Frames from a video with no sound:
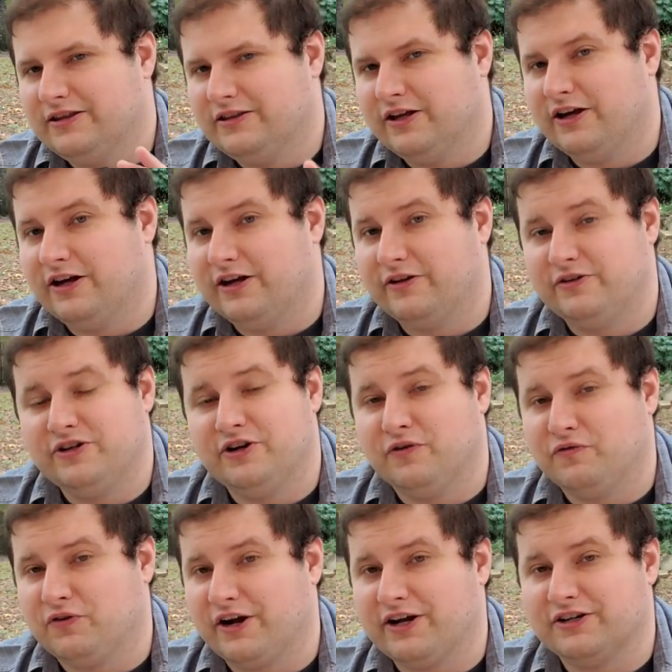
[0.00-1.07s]
The you know
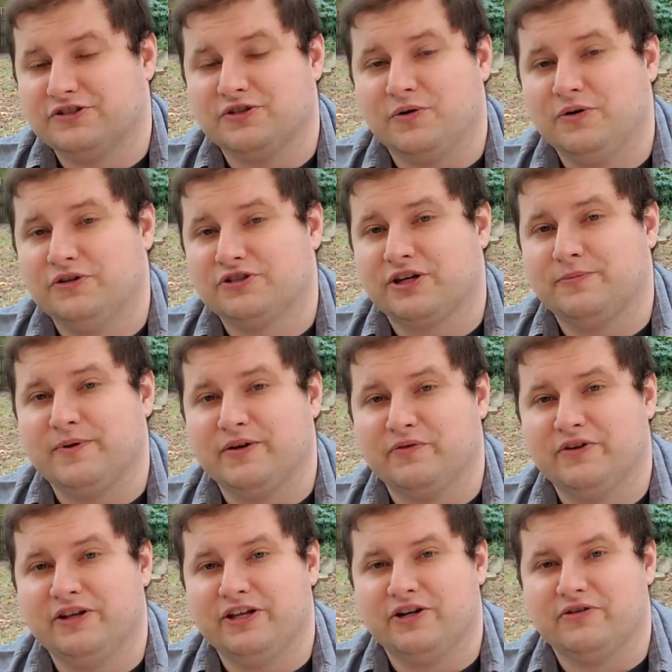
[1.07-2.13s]
fragrance oils can be
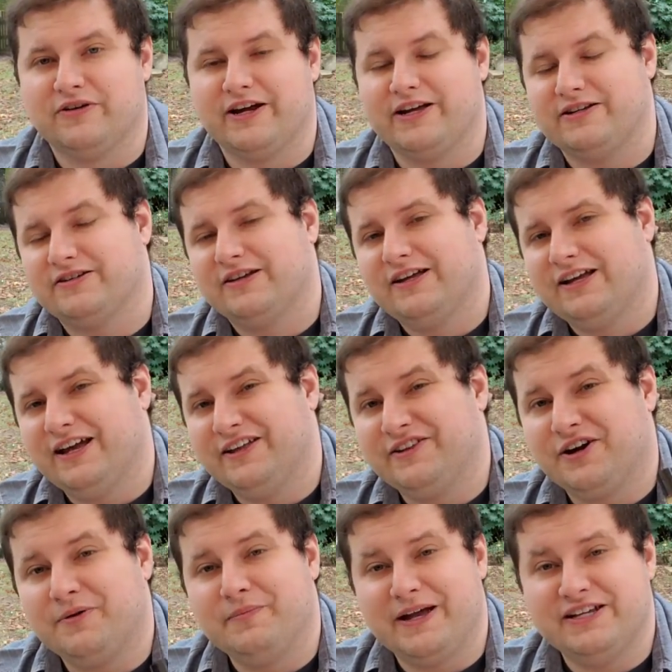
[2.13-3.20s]
really great, and
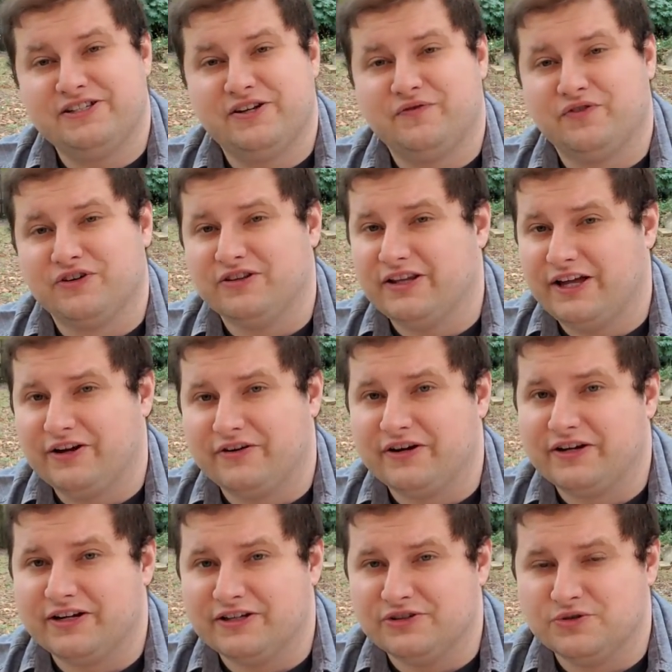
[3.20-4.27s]
they're amazing for
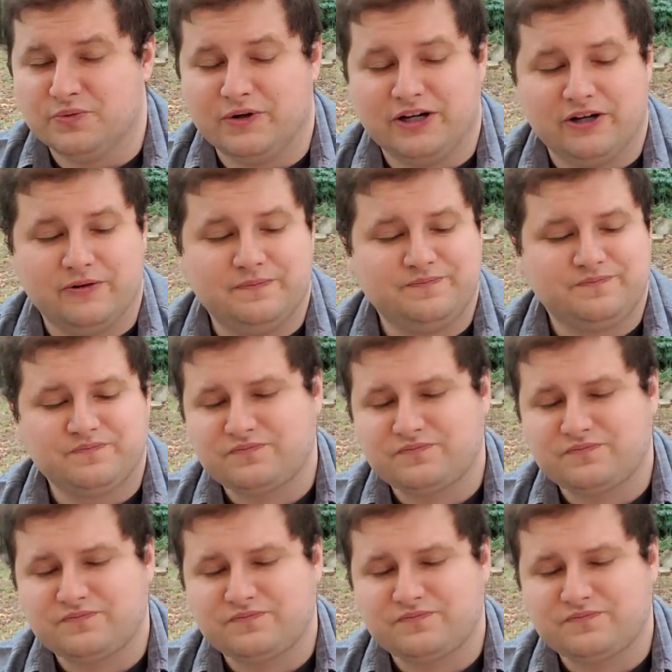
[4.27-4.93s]
layering as well.